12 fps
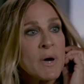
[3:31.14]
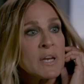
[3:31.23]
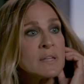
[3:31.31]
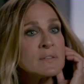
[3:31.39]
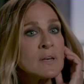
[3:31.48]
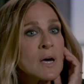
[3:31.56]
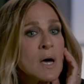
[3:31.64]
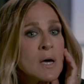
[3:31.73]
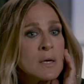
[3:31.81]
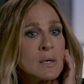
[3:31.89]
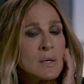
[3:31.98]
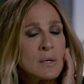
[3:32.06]
but it's,
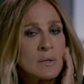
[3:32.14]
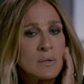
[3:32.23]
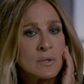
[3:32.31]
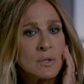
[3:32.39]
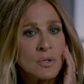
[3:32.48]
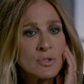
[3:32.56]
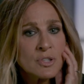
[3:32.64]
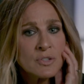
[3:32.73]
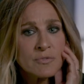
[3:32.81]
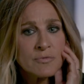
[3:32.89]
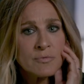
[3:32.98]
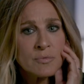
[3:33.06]
uh, you know,
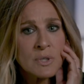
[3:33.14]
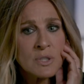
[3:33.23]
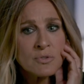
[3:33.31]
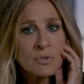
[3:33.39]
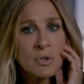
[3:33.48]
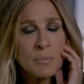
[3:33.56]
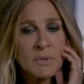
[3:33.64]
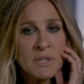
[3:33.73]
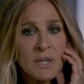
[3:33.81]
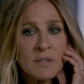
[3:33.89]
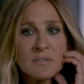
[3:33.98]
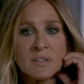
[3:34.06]
she's integral
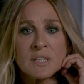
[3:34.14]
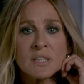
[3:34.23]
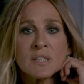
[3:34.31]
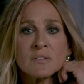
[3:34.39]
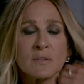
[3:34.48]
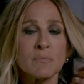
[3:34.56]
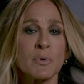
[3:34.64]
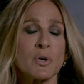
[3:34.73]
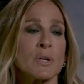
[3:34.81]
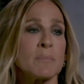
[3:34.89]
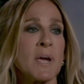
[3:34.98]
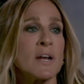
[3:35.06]
because he isn't
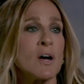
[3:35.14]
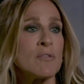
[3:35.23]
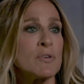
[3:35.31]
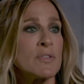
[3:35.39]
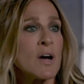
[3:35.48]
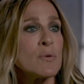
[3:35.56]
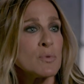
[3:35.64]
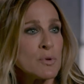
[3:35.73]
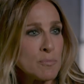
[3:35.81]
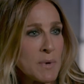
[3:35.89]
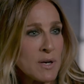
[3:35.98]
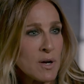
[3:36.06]
Bernie Madoff without
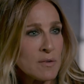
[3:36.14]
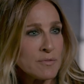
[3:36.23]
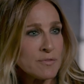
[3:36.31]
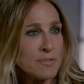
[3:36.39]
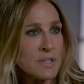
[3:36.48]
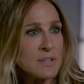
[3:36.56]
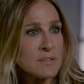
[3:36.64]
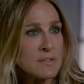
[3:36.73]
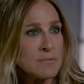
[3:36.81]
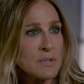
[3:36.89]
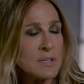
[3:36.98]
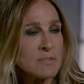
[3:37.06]
Ruth Madoff. Mm-hmm.
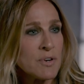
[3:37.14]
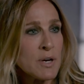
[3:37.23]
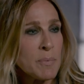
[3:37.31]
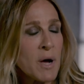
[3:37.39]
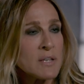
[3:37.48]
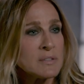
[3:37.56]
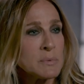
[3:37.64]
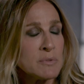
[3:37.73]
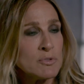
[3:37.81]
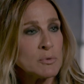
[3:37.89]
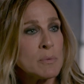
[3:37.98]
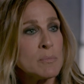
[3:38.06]
It's it's very possible
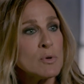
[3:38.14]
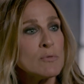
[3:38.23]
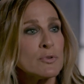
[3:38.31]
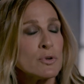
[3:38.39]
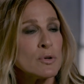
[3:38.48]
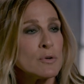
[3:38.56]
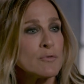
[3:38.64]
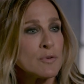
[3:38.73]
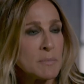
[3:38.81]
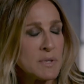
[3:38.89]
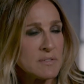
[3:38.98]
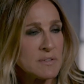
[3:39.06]
if you removed her
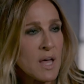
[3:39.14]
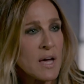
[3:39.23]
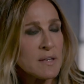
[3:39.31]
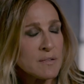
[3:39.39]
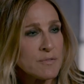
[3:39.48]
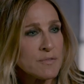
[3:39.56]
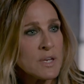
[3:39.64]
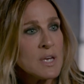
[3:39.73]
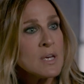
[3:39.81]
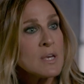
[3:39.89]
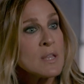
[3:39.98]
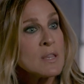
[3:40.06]
from his life,
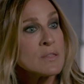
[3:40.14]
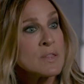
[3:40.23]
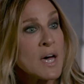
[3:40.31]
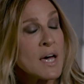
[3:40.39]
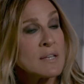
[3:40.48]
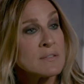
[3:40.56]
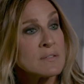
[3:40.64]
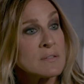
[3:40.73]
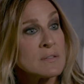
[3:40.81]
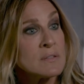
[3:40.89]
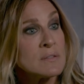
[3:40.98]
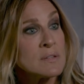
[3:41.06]
that
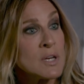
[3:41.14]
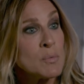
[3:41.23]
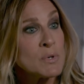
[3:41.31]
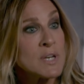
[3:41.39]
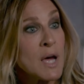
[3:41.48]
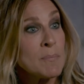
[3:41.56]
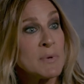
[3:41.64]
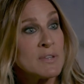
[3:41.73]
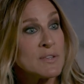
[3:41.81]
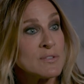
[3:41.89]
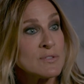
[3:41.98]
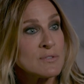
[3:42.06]
the, there would not be
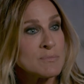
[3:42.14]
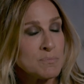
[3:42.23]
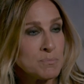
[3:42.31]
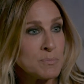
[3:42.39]
this